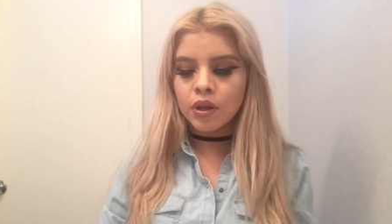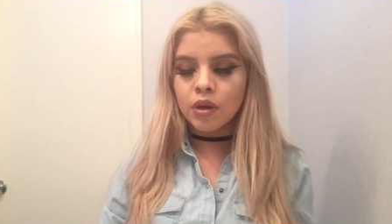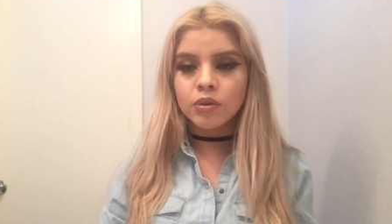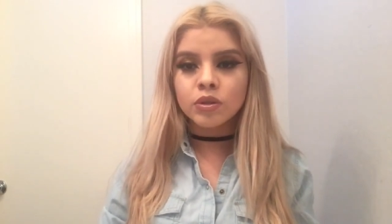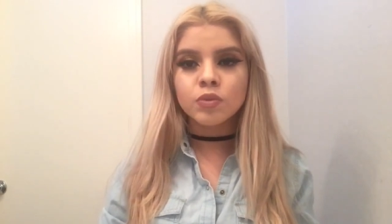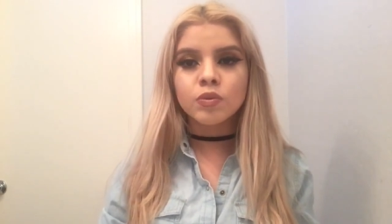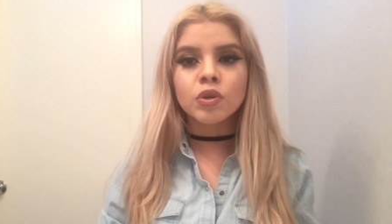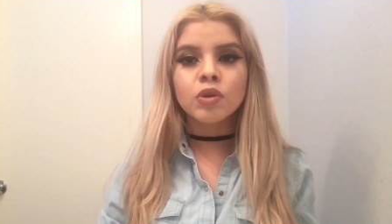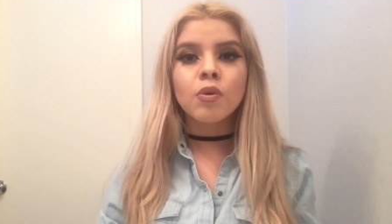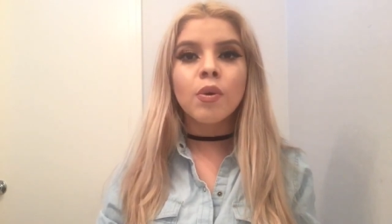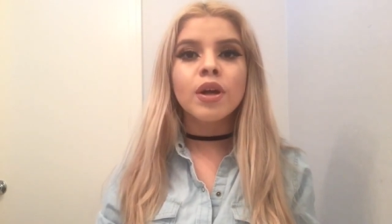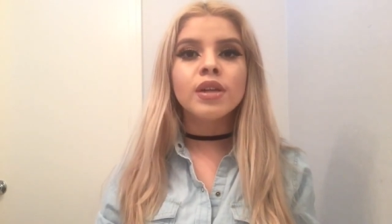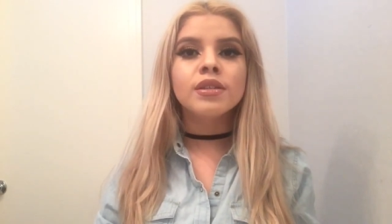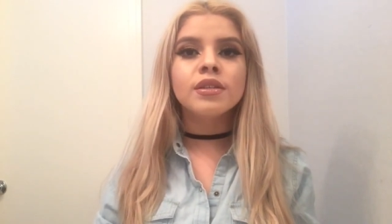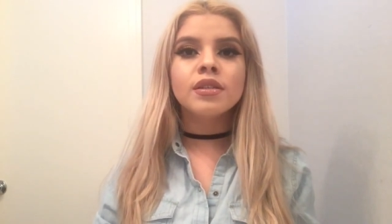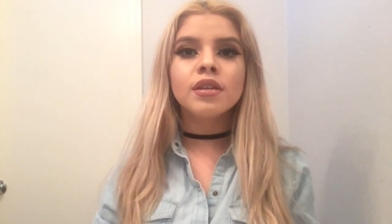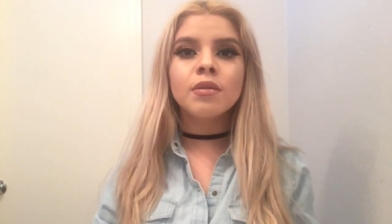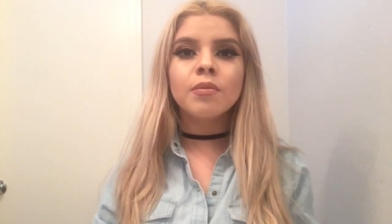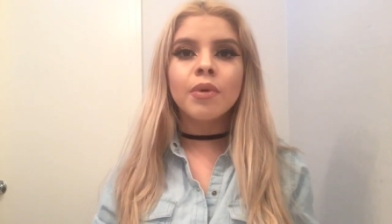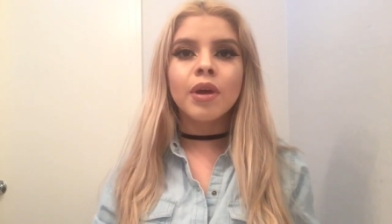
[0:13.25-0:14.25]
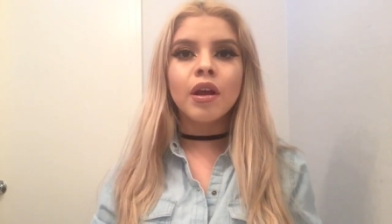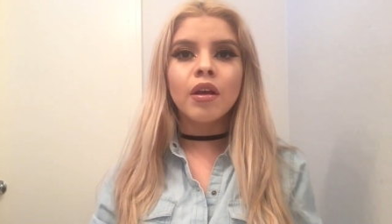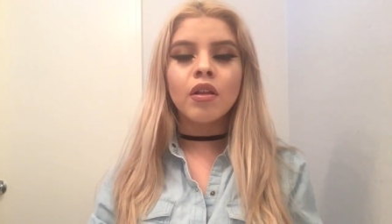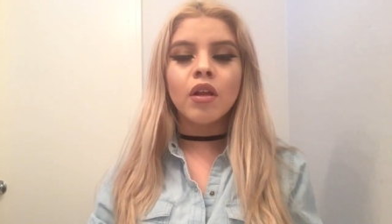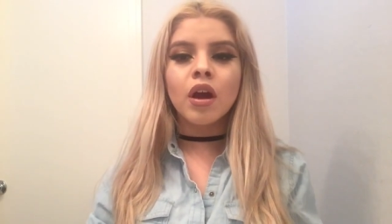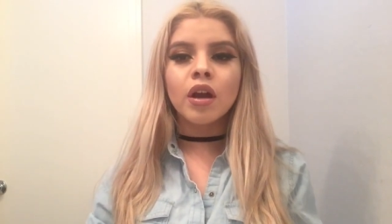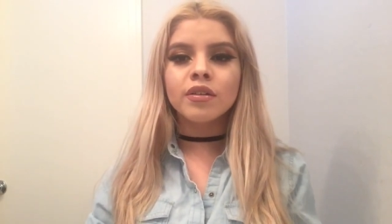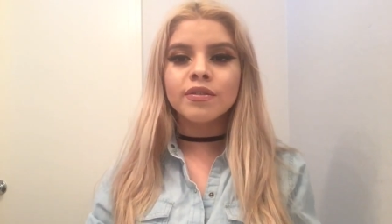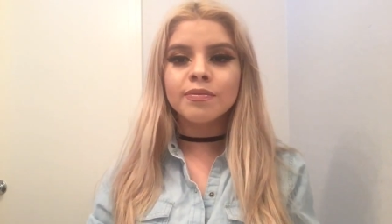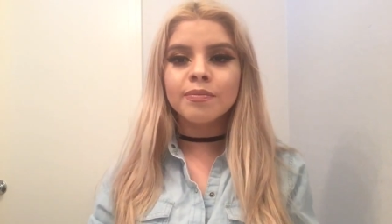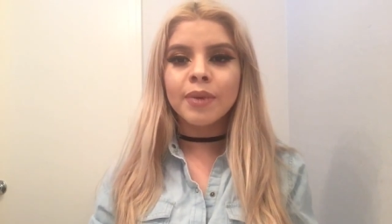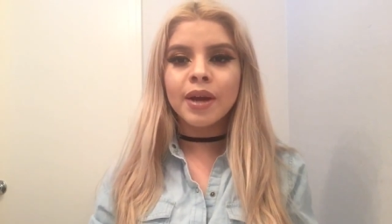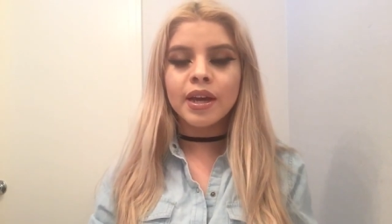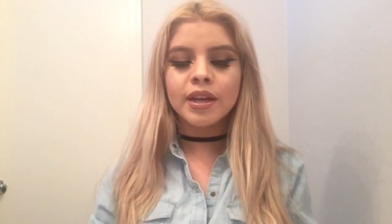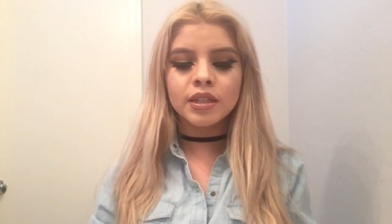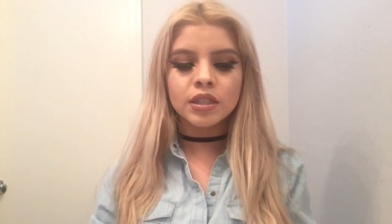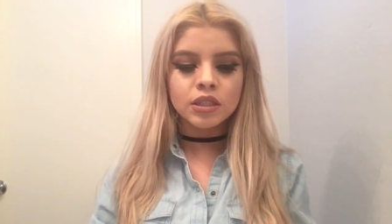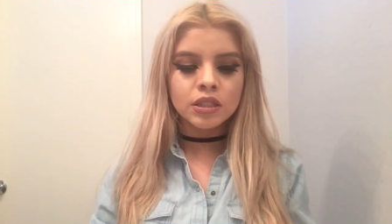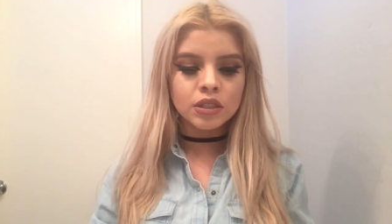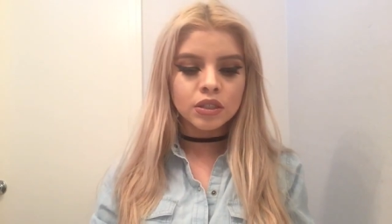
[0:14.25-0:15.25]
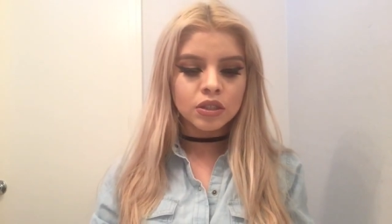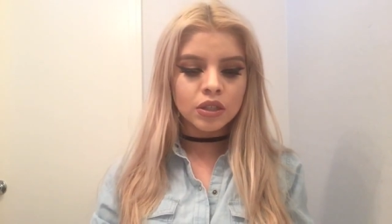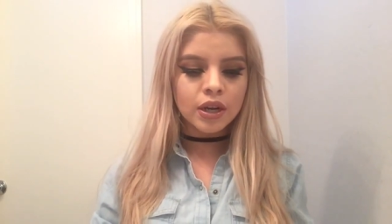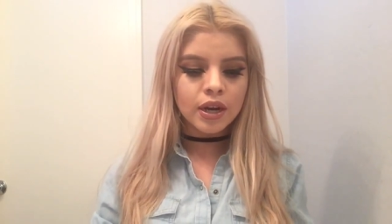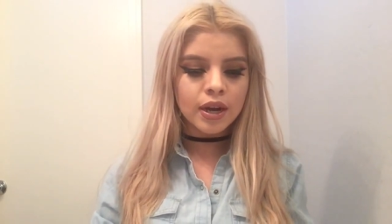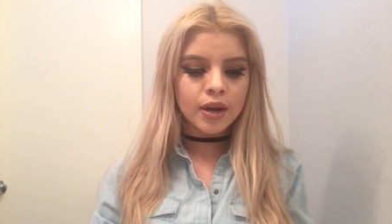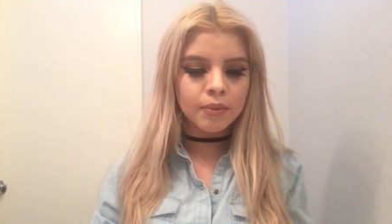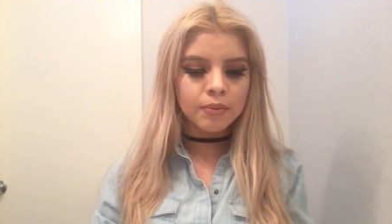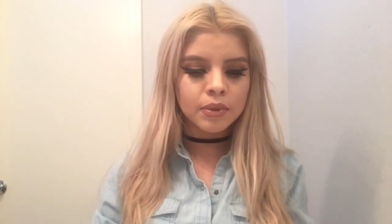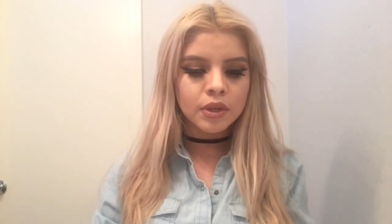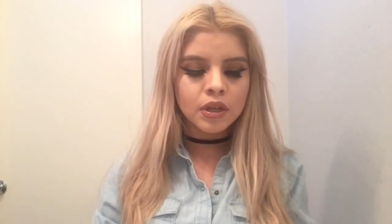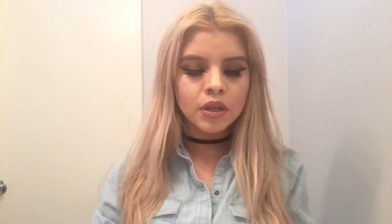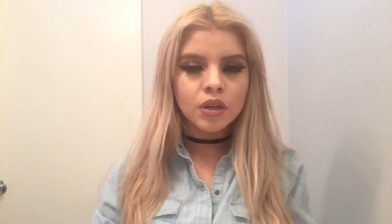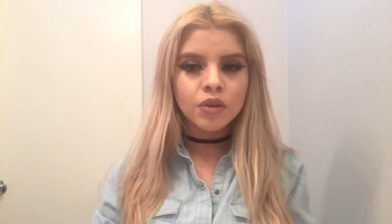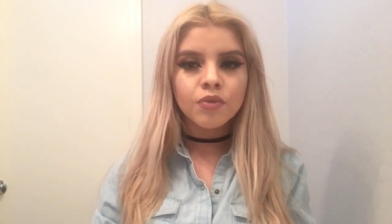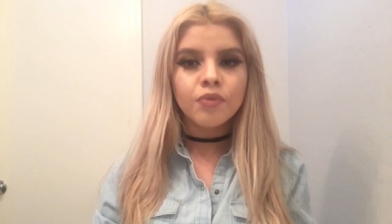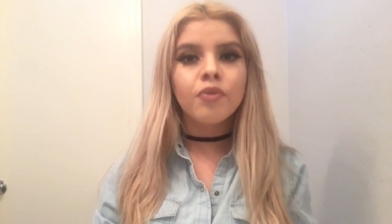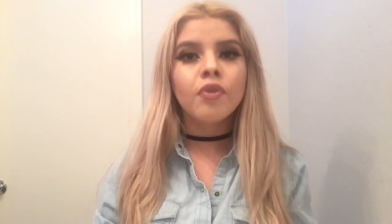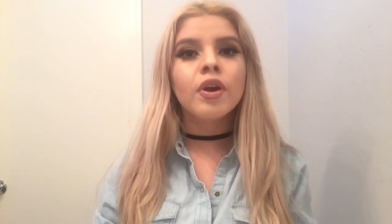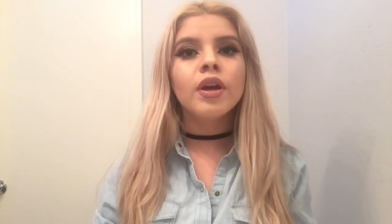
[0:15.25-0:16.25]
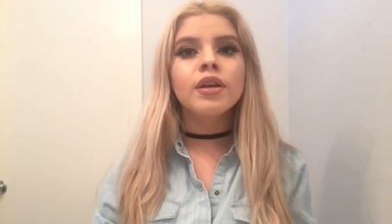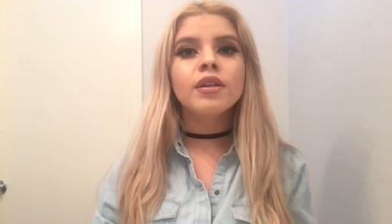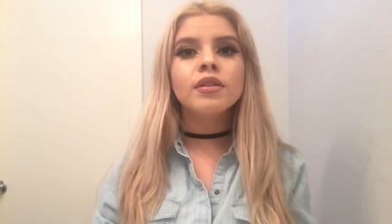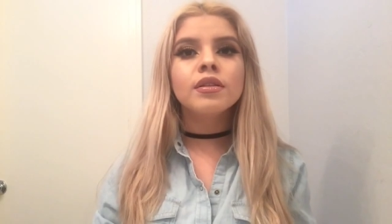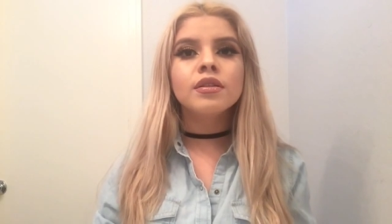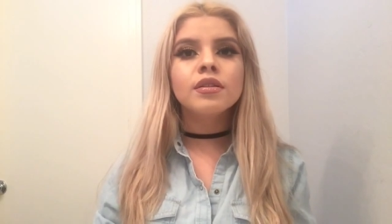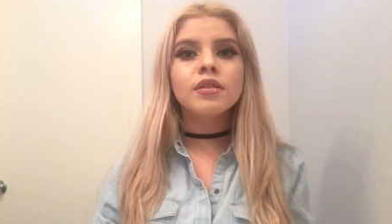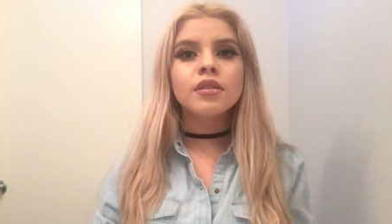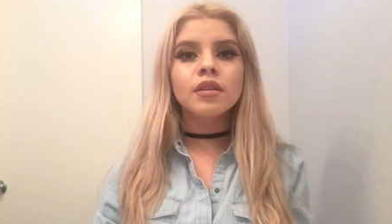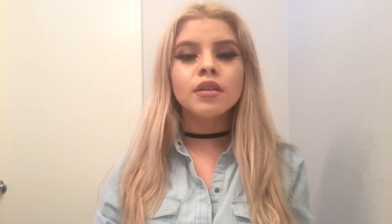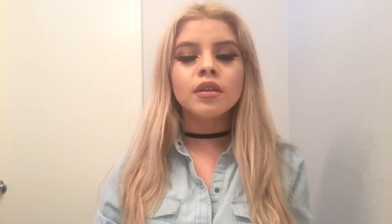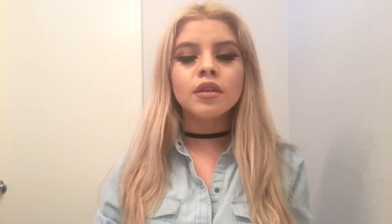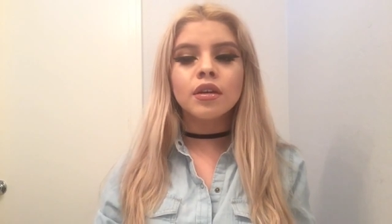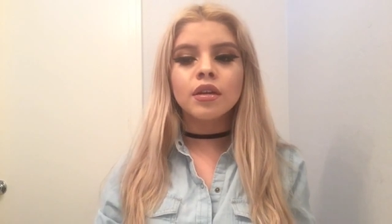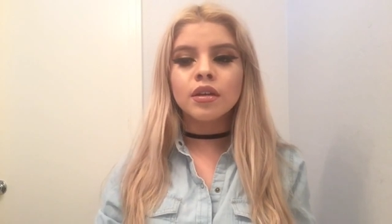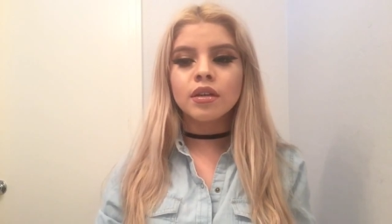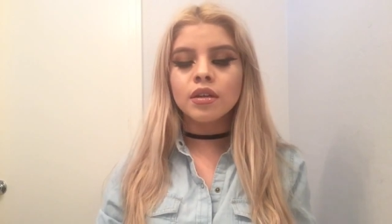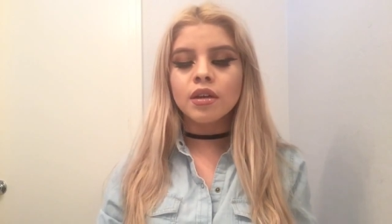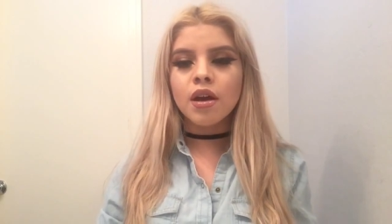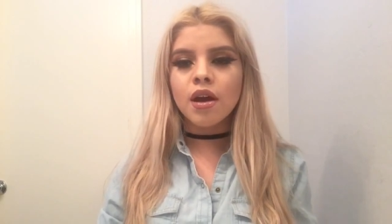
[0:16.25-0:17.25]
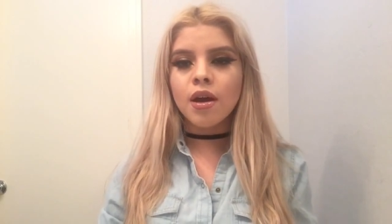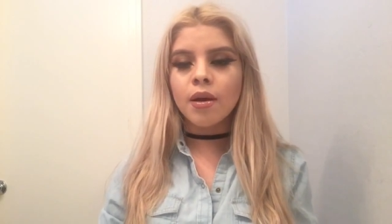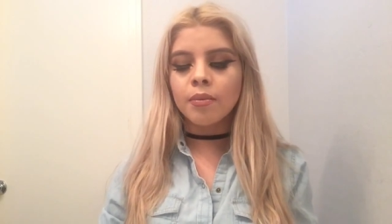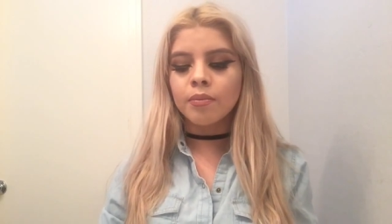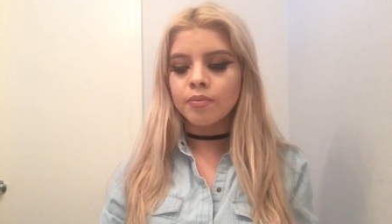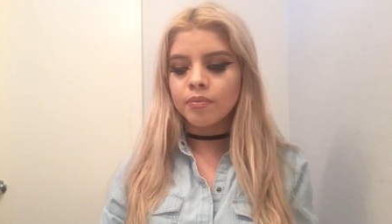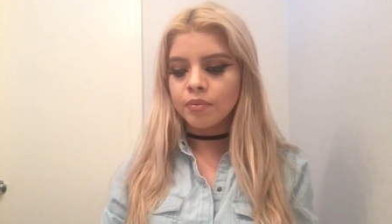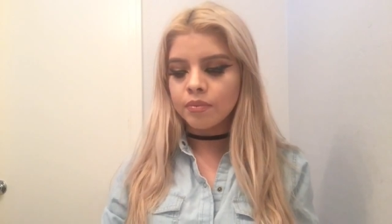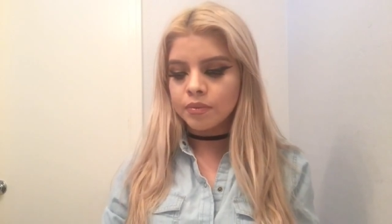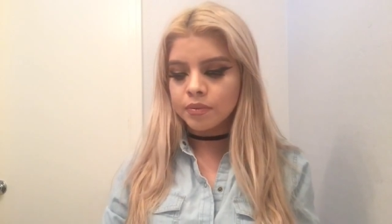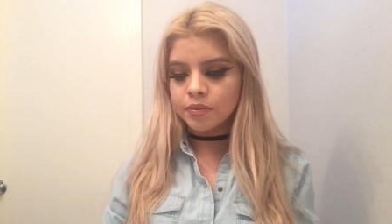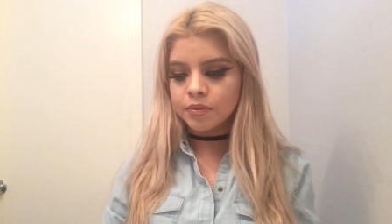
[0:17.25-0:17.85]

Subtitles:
that was requested by a lot of my Instagram friends, and